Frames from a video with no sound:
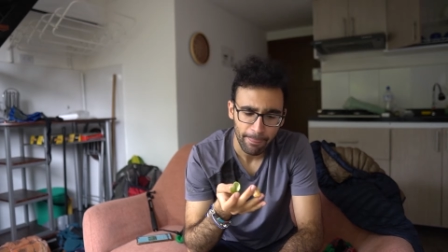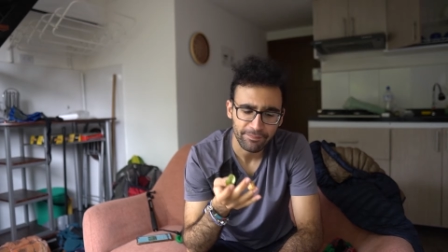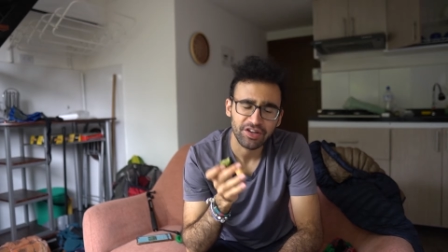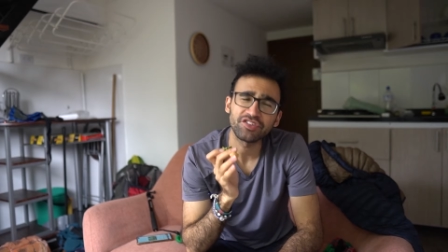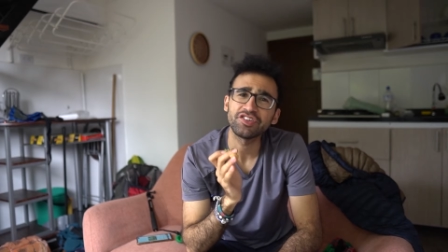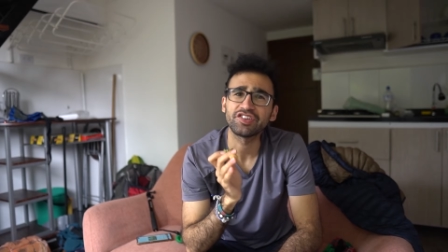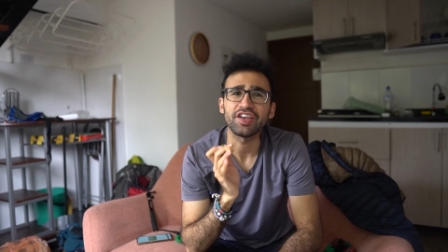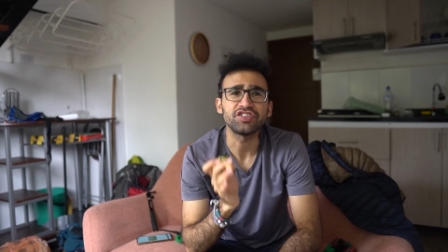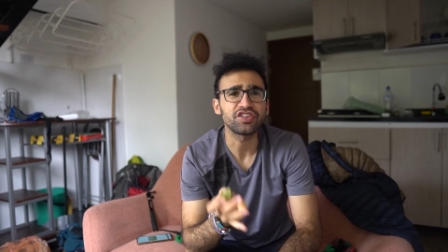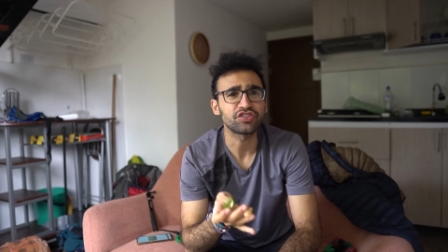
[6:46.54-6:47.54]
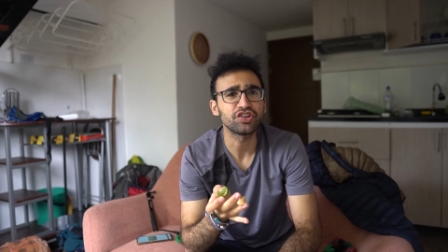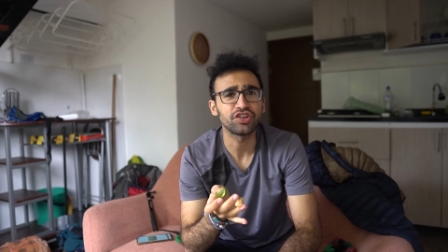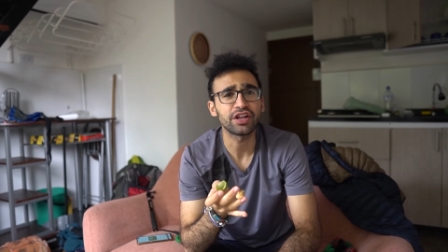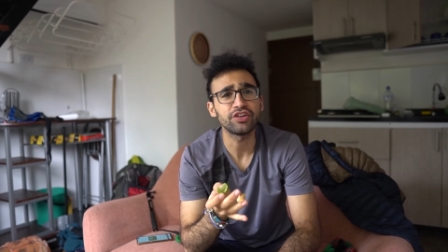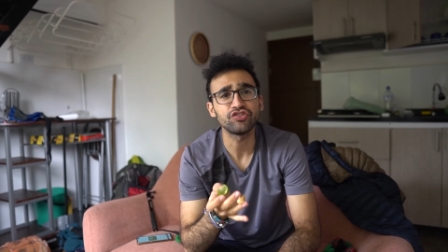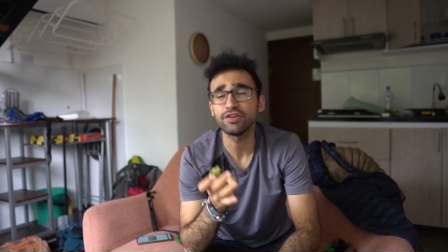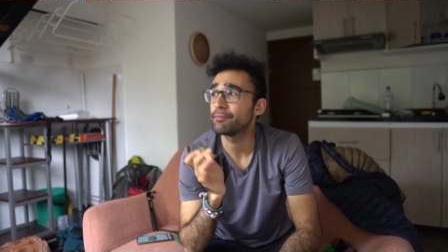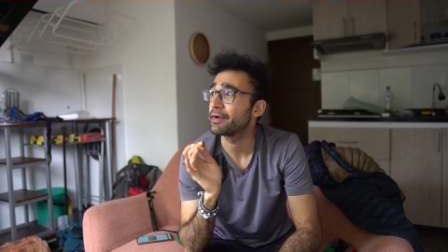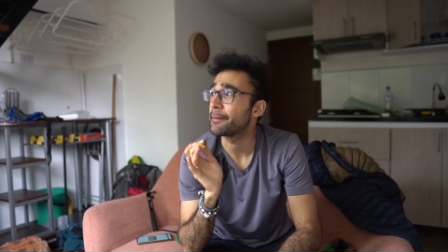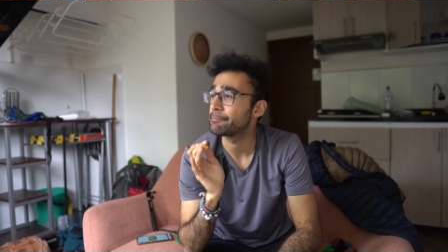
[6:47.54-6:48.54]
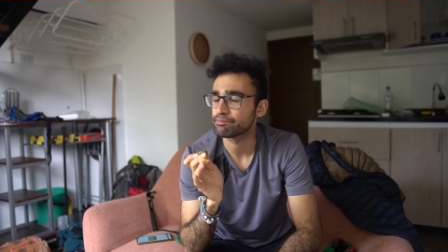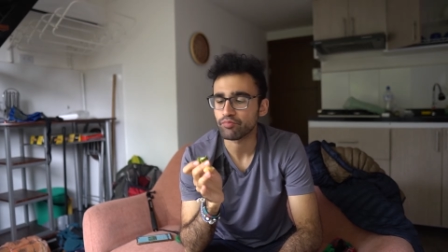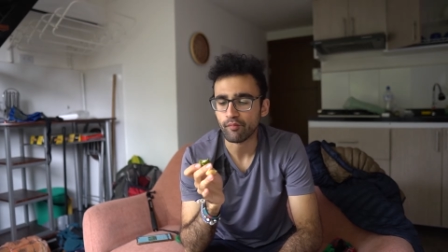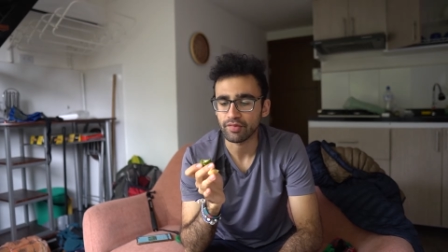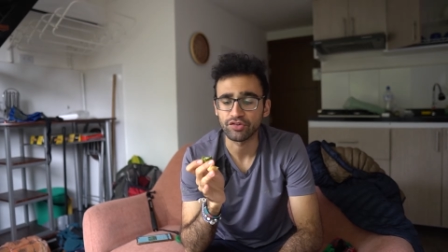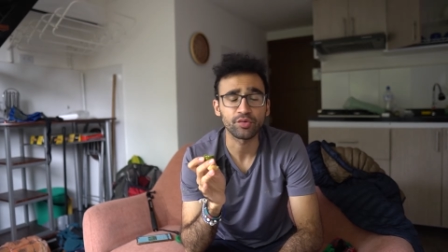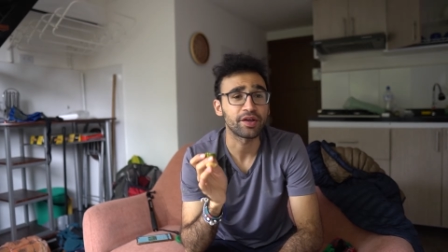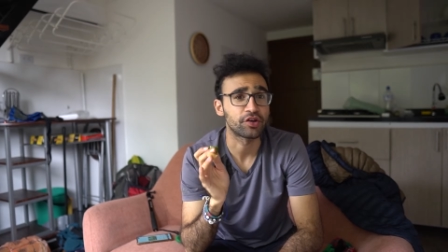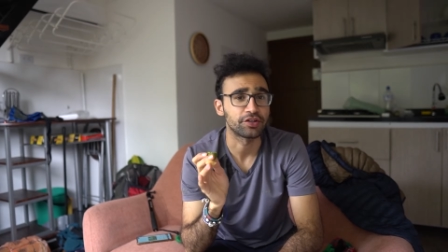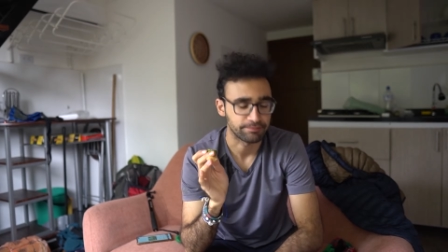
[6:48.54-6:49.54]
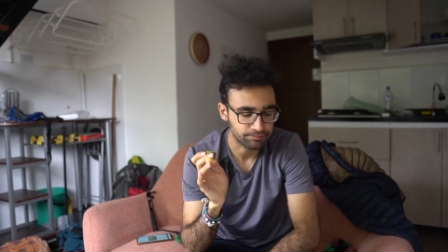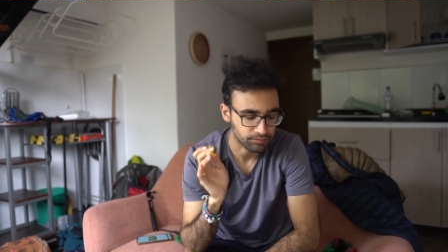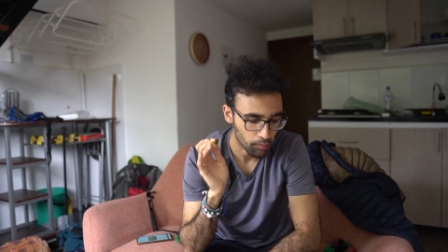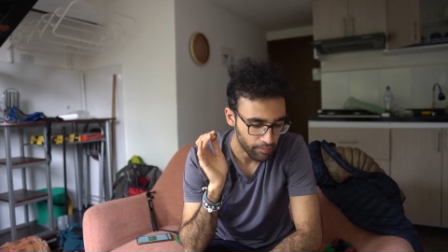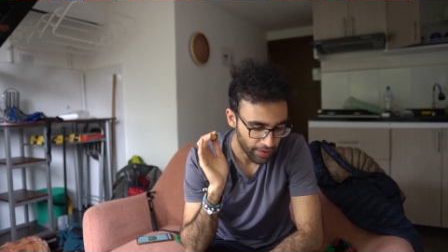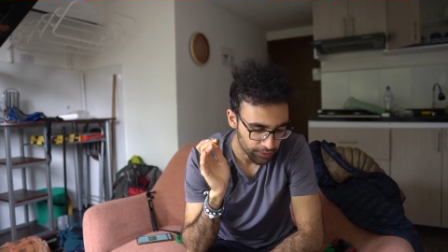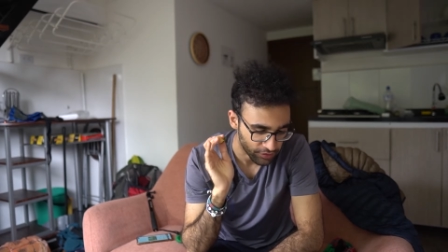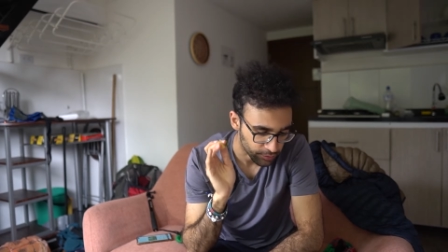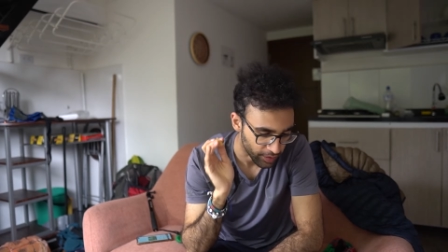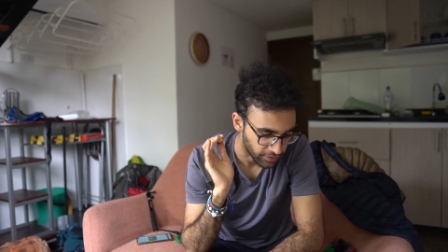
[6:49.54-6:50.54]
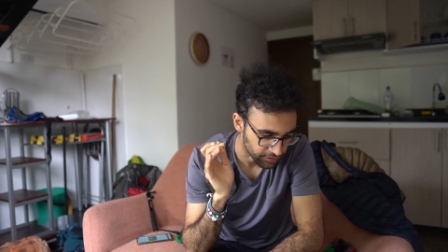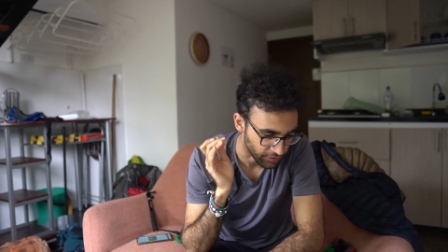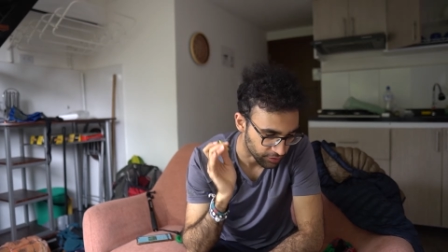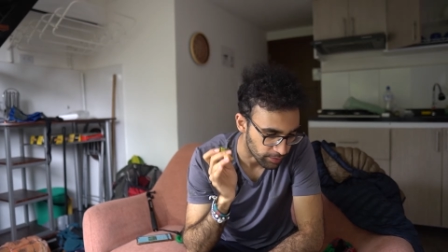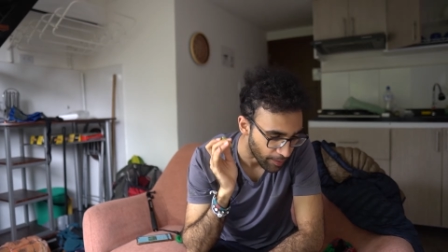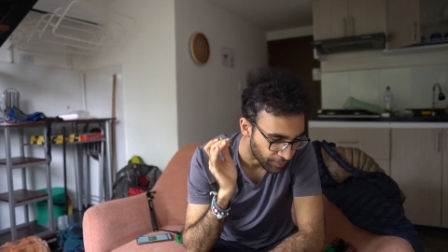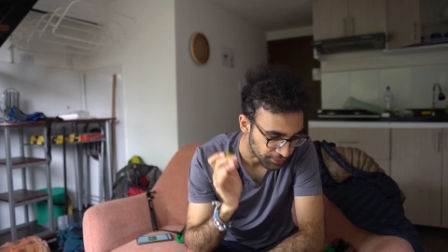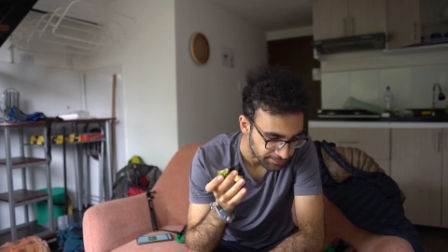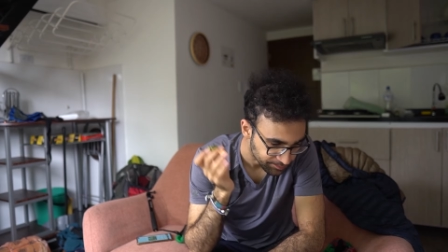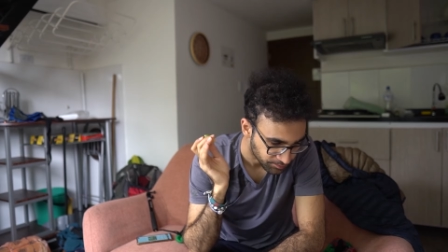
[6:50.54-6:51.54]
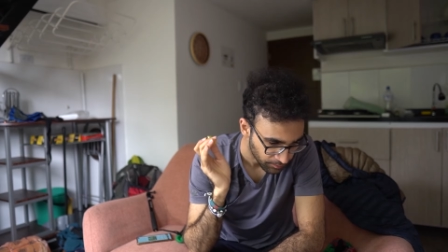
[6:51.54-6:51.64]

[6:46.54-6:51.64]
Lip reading: Doesn't taste as good as lychee, but it's quite good. I don't see why these things are popular.